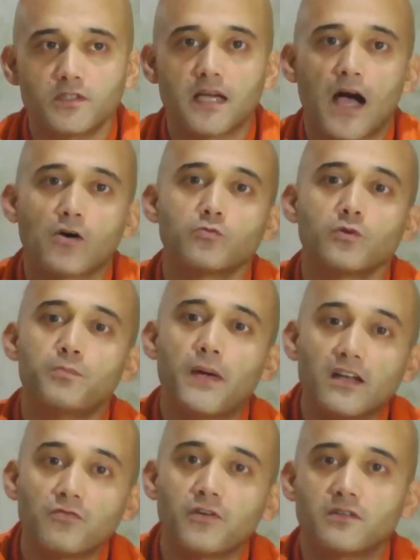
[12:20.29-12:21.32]
how can we
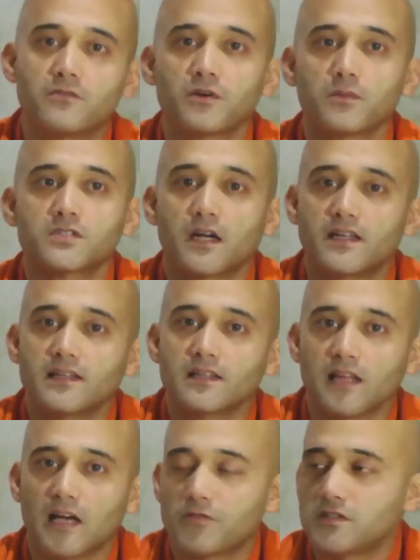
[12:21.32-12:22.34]
benefit from studying the
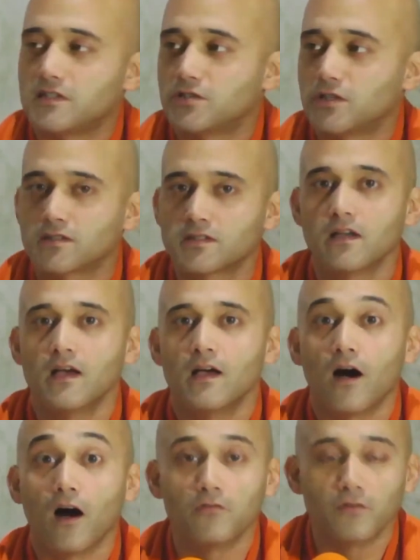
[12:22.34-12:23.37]
life and teachings
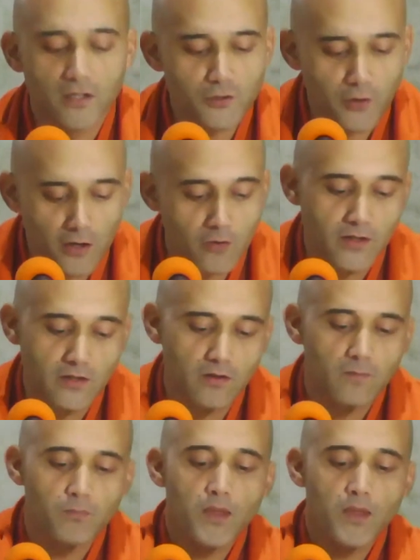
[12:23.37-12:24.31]
of Sri Aurobindo?